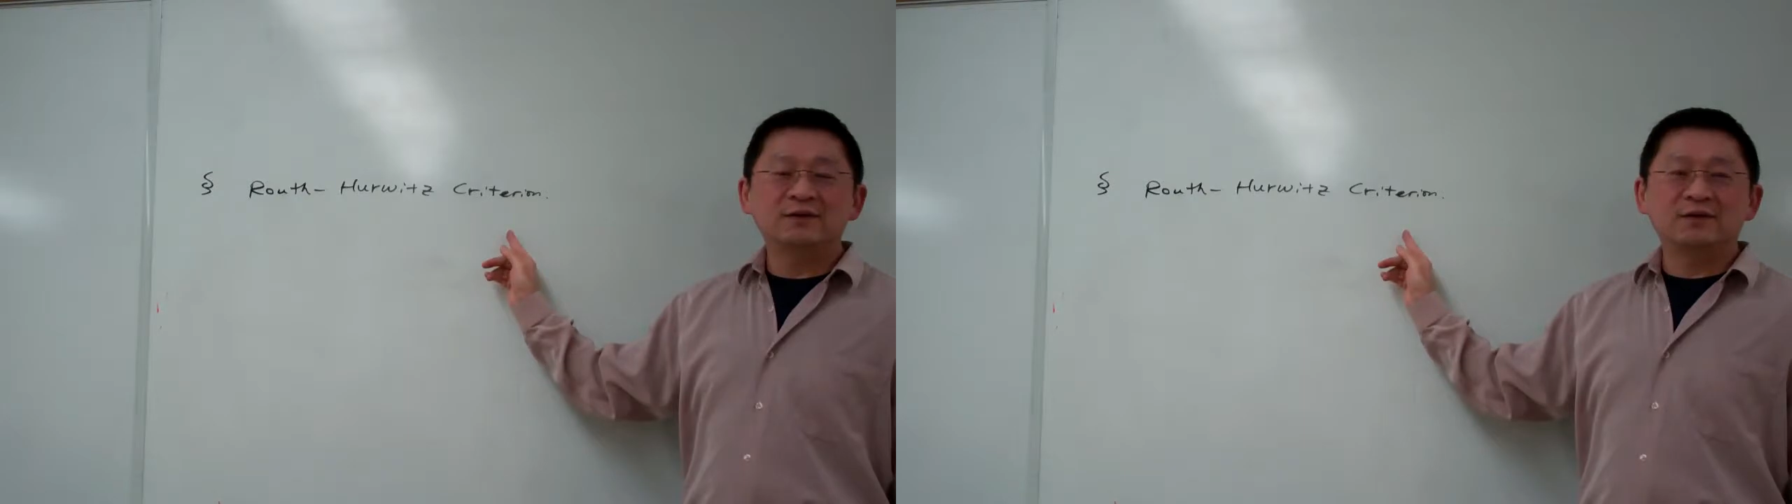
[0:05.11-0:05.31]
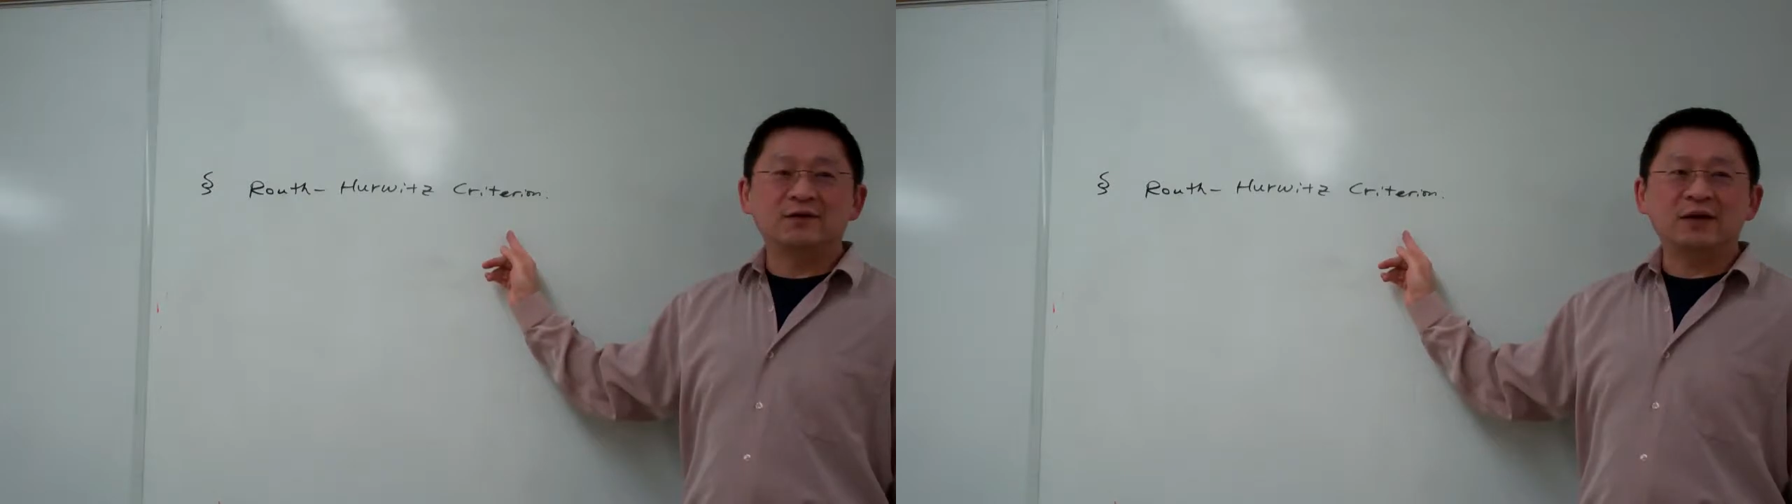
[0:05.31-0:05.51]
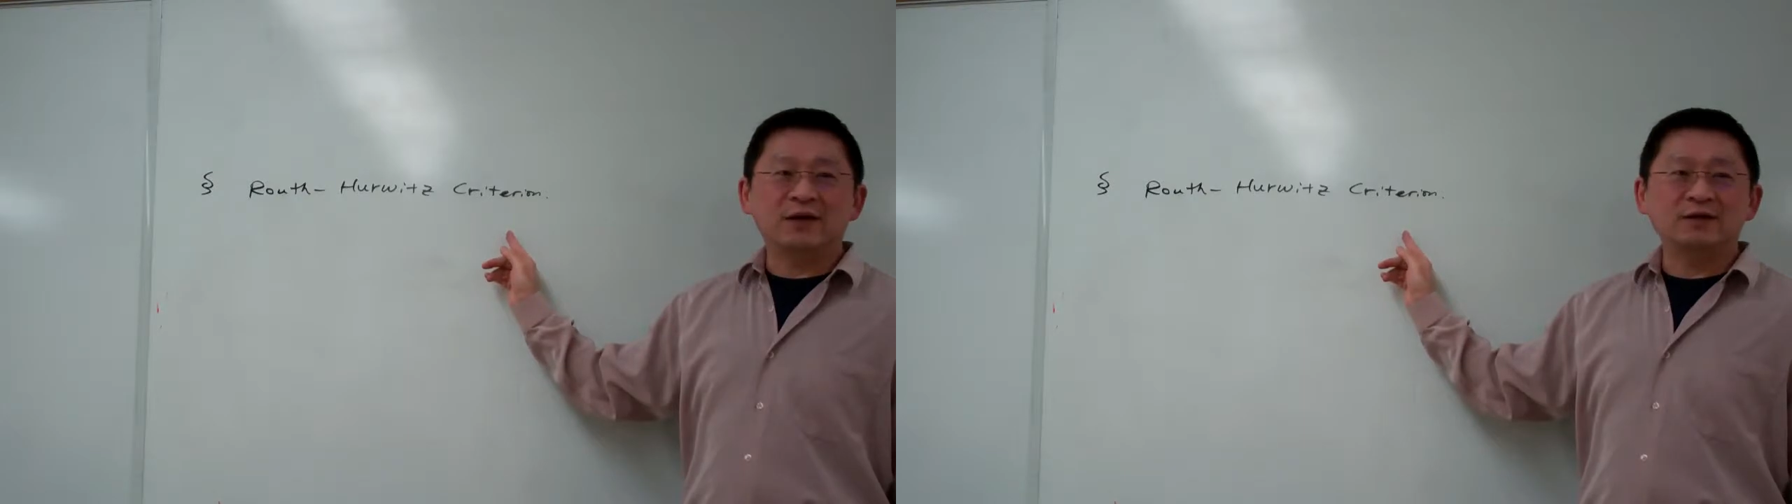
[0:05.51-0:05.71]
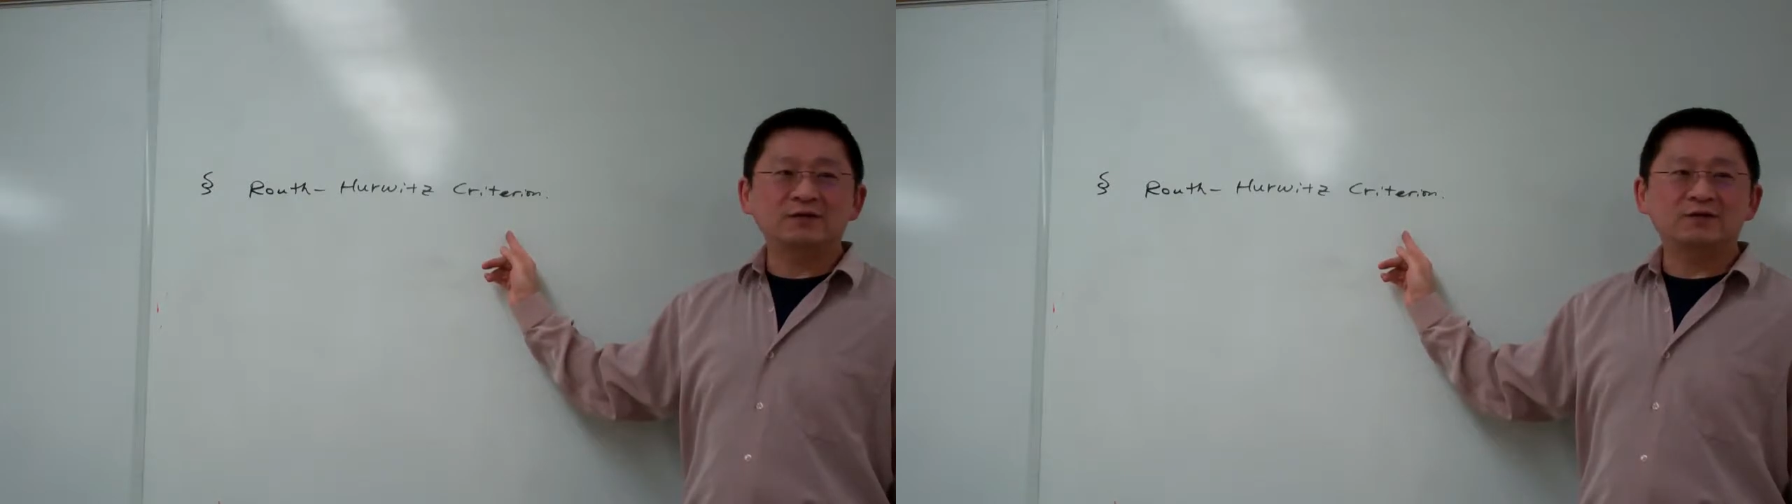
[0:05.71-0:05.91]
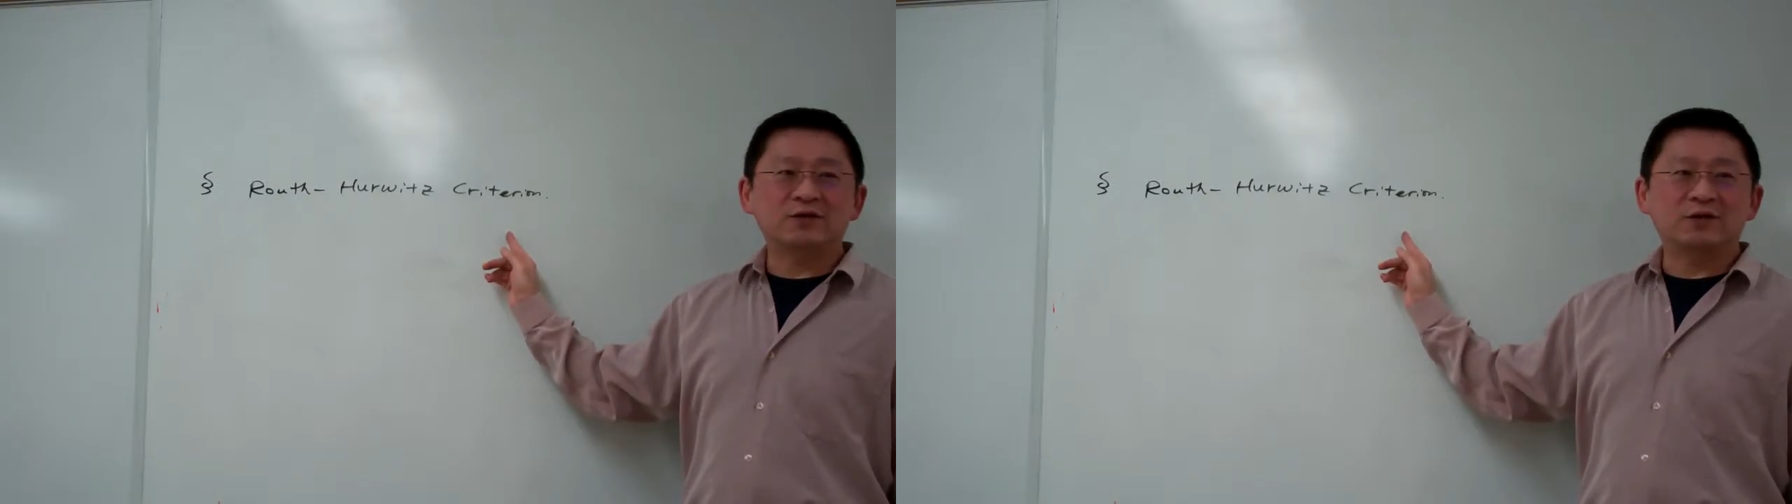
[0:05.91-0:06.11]
Okay,
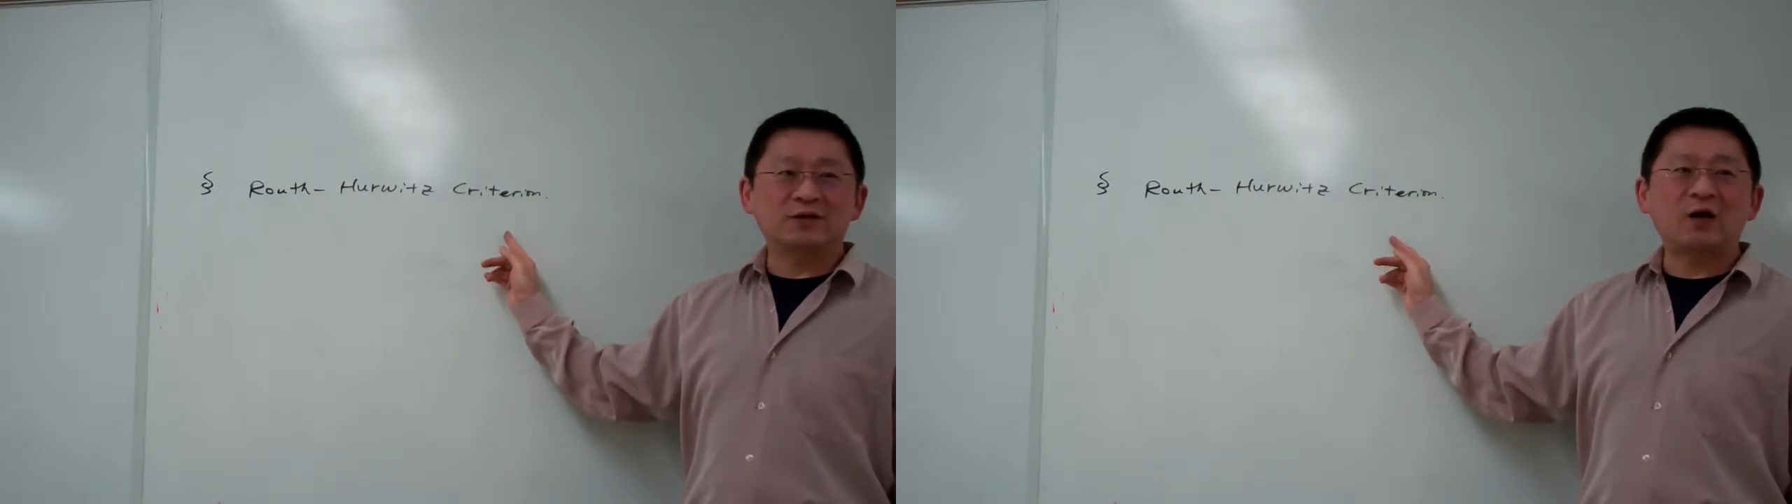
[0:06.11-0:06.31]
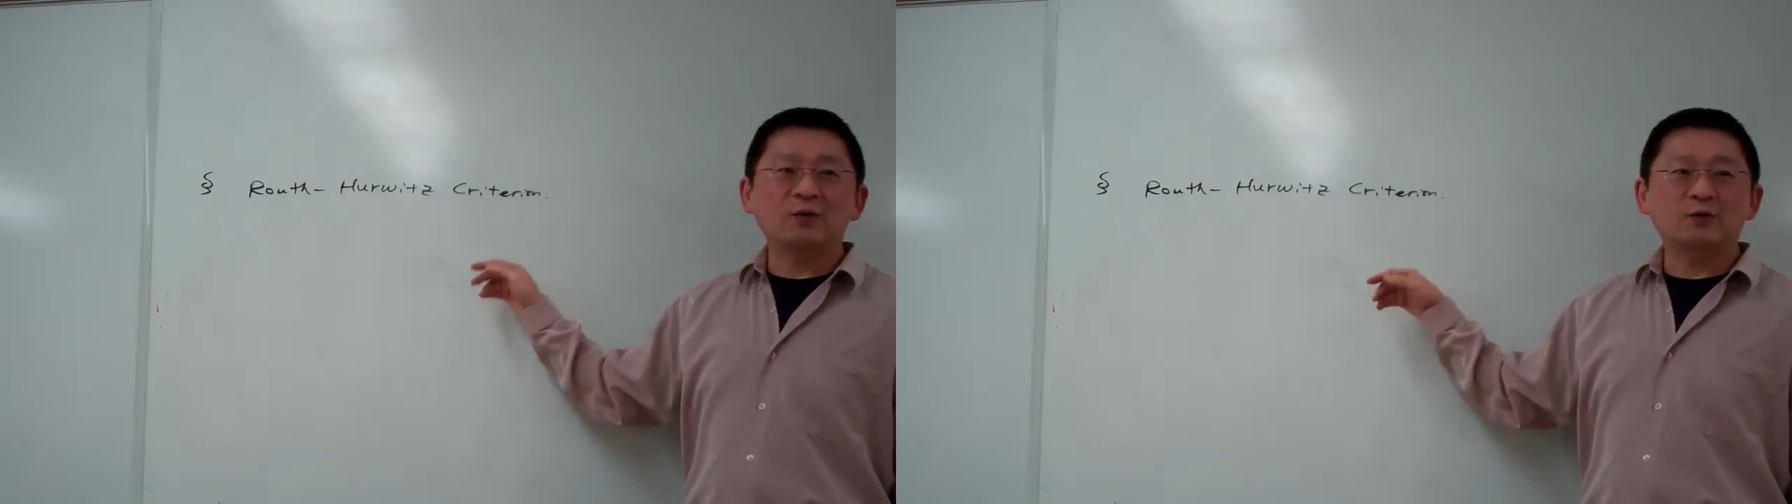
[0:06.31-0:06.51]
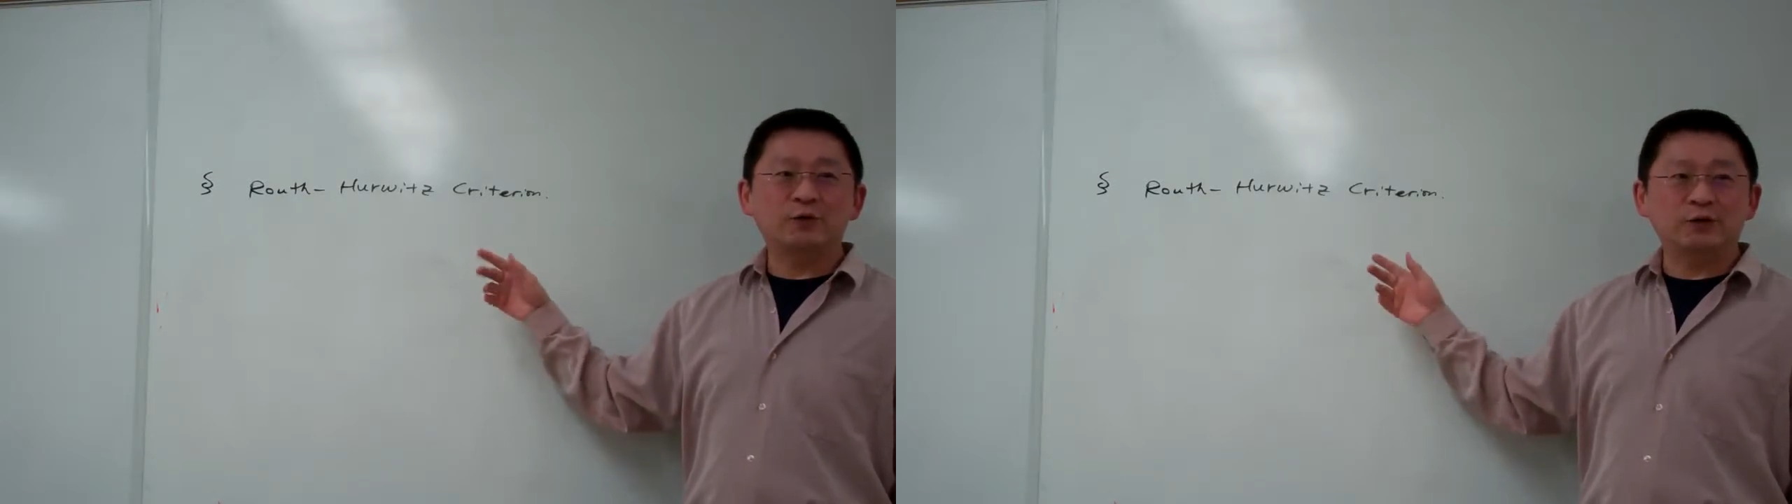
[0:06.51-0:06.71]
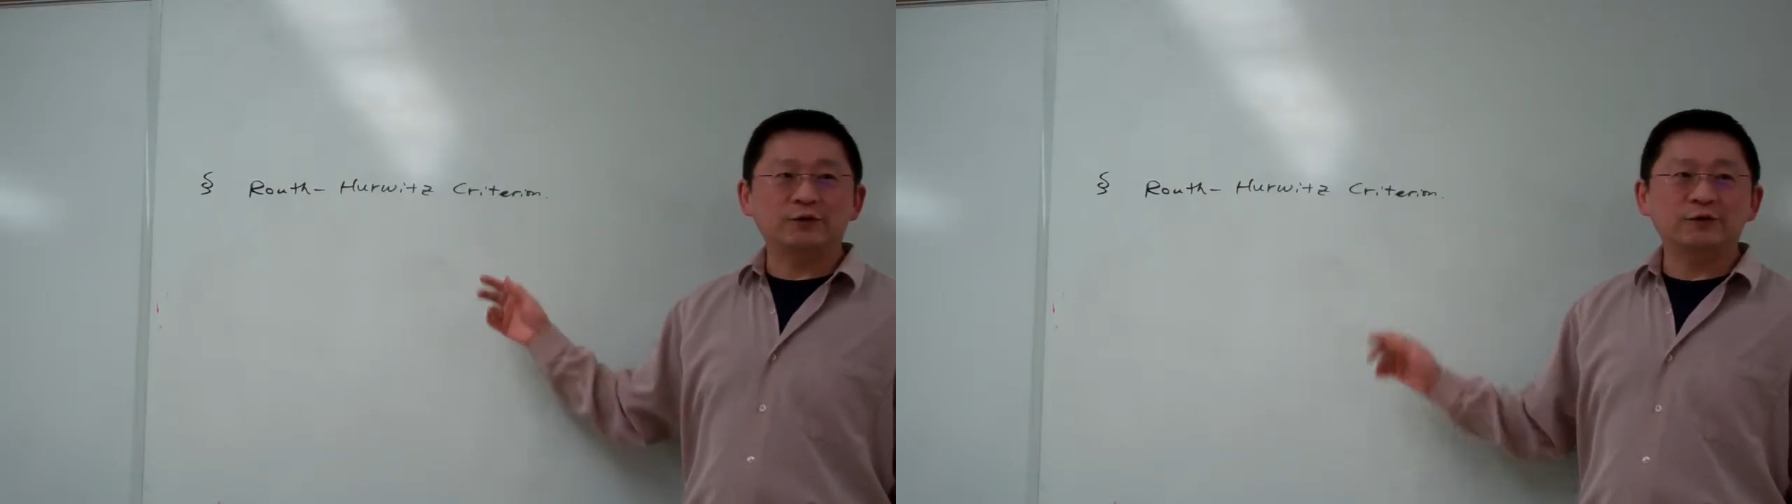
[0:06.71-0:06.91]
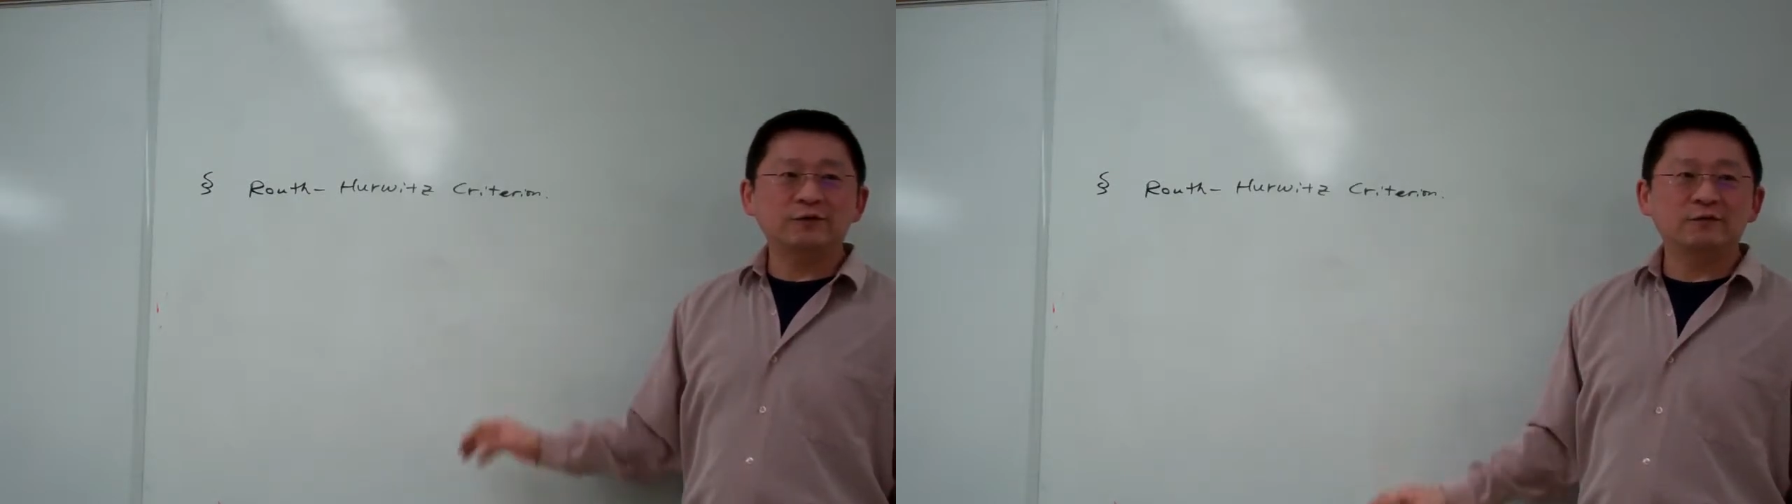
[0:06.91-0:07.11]
so that will be quicker,